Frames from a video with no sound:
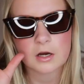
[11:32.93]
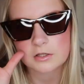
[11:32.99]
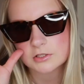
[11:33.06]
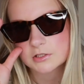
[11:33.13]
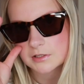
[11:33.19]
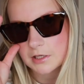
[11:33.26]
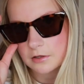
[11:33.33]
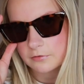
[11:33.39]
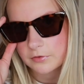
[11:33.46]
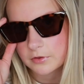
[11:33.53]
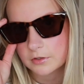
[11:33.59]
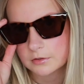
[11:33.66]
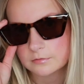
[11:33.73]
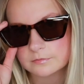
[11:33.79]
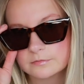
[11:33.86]
I just love
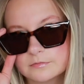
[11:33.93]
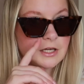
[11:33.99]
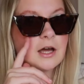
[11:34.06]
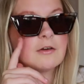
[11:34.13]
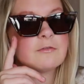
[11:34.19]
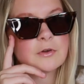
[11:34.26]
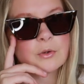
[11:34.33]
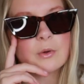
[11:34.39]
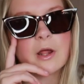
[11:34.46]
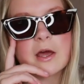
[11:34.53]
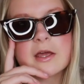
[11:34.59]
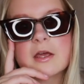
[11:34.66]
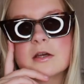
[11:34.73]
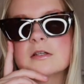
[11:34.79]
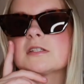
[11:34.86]
them. I feel
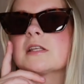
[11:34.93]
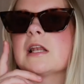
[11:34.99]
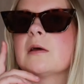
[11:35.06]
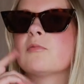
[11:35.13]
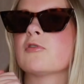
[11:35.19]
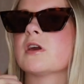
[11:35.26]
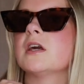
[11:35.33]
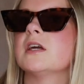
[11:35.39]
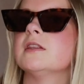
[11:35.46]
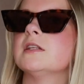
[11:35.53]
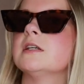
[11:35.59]
like a celebrity in